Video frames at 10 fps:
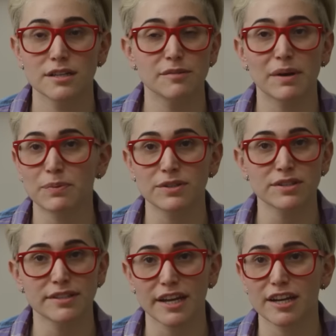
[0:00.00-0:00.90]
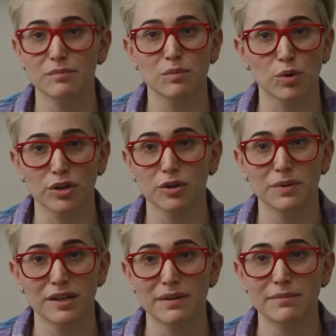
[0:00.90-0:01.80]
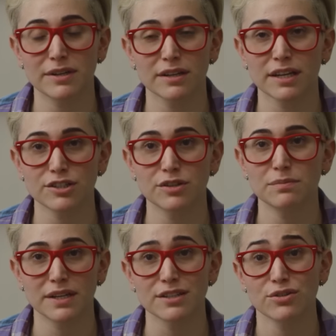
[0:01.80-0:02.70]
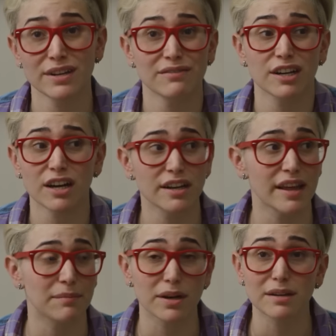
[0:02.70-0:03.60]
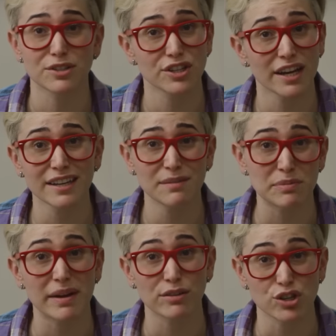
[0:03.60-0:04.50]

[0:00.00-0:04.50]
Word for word: Is it my Princess Diana Memorial Beanie Baby collection? Because you can have a cut of that money, but you gotta keep your mouth